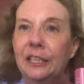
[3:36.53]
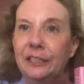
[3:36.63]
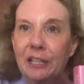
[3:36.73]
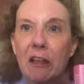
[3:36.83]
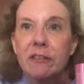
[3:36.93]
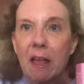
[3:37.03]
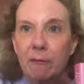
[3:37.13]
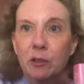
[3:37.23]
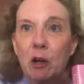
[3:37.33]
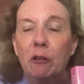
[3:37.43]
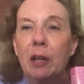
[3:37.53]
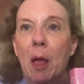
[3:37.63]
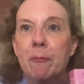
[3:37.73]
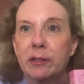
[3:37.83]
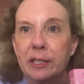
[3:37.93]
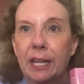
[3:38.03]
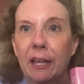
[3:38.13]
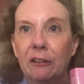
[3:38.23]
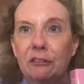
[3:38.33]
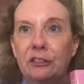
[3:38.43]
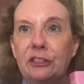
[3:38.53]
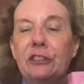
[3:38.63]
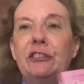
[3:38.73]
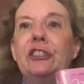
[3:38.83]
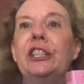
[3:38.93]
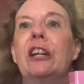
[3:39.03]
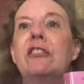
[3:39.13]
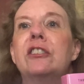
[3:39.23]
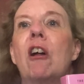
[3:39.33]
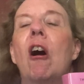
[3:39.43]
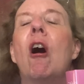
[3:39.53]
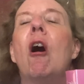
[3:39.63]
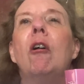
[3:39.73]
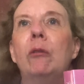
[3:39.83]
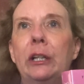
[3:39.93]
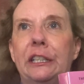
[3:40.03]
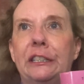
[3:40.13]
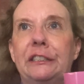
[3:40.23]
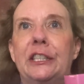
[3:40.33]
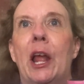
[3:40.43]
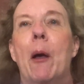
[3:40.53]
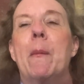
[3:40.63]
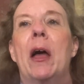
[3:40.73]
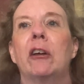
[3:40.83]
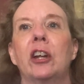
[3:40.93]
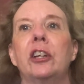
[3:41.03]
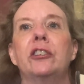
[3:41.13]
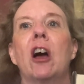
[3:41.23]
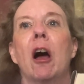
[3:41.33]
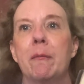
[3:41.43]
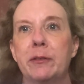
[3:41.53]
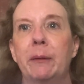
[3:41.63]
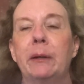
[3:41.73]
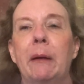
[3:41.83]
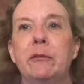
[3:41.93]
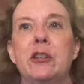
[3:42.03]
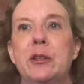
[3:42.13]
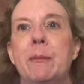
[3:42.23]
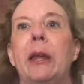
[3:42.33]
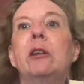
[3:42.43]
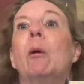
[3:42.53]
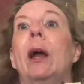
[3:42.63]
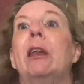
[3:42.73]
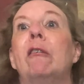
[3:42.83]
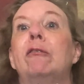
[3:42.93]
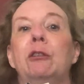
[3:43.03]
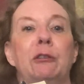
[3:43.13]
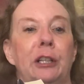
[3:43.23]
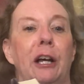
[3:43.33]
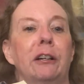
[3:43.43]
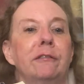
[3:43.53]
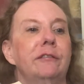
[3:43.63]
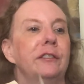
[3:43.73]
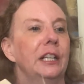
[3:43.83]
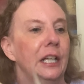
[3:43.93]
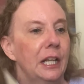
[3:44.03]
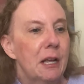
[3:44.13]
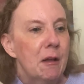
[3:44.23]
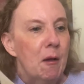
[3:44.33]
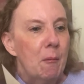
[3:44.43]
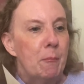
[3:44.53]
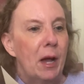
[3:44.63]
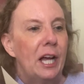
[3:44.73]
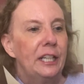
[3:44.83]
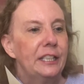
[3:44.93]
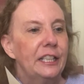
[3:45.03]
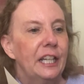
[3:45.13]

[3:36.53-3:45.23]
does have her own ups and downs, and she doesn't always come out on top. Sometimes she's made quite a fool of, but